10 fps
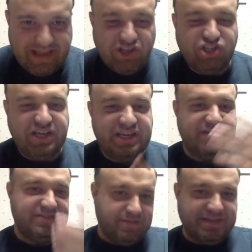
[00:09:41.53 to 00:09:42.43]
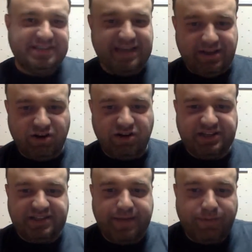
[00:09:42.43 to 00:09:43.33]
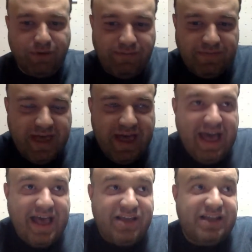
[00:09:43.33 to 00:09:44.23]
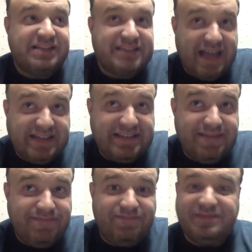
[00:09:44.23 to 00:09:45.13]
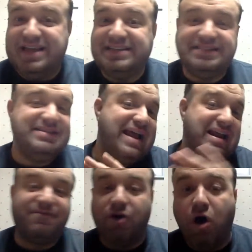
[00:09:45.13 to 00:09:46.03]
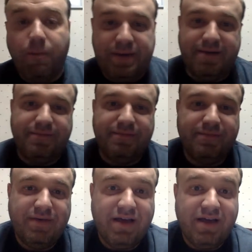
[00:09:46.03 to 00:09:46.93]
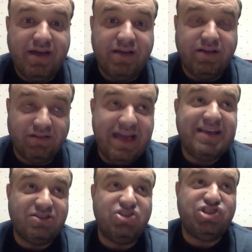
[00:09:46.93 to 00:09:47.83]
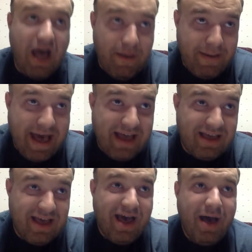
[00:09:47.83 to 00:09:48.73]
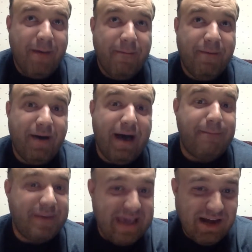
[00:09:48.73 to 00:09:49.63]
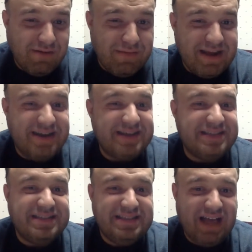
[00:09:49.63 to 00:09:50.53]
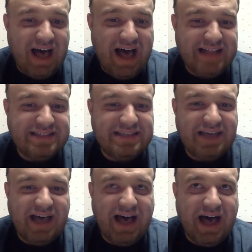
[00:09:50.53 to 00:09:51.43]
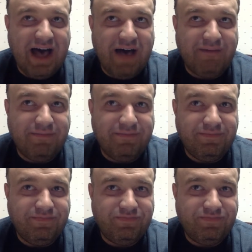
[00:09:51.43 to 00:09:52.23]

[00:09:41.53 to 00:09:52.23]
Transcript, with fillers: She gives him her sample, gets tested, tests negative for opium. Elaine gets her job back, but Peterman does not want